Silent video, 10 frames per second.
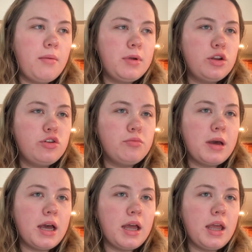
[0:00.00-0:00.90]
I'm gonna do
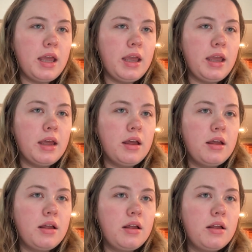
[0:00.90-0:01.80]
my
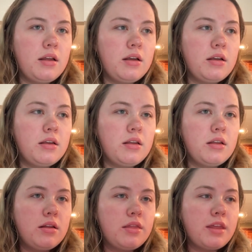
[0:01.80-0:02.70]

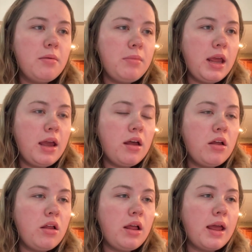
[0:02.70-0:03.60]

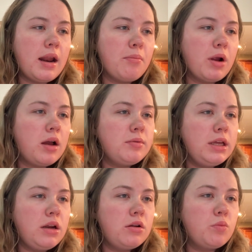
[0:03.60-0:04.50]
thumbnail and I'm probably
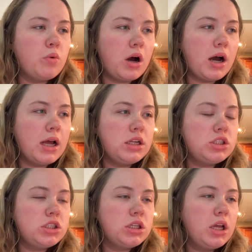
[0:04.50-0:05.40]
gonna
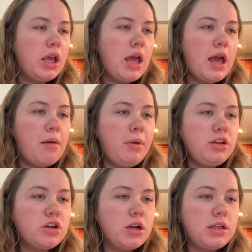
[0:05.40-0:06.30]
watch might
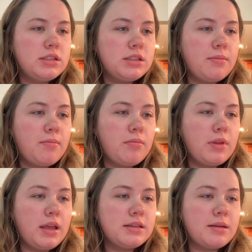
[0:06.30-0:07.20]
turn on some
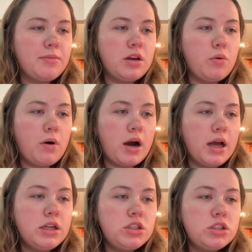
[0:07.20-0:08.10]
like something to
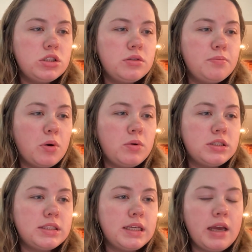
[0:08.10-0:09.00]
watch but we'll
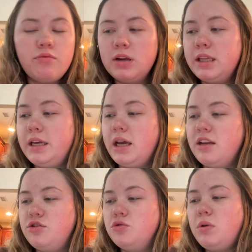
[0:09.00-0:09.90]
see i really i
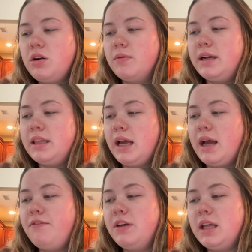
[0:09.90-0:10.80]
do want to read like
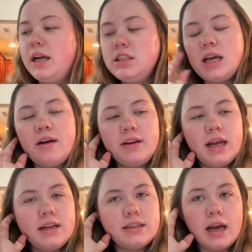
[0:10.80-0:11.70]
i feel like i just haven't
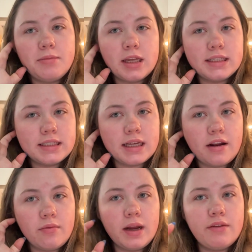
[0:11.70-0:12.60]
had a time to like sit down
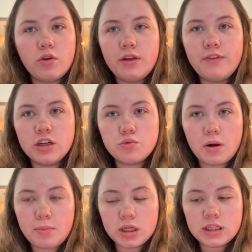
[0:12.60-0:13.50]
and read i've only finished
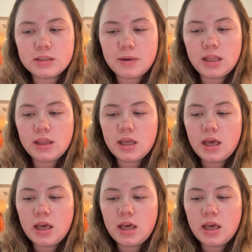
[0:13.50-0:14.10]
one book this month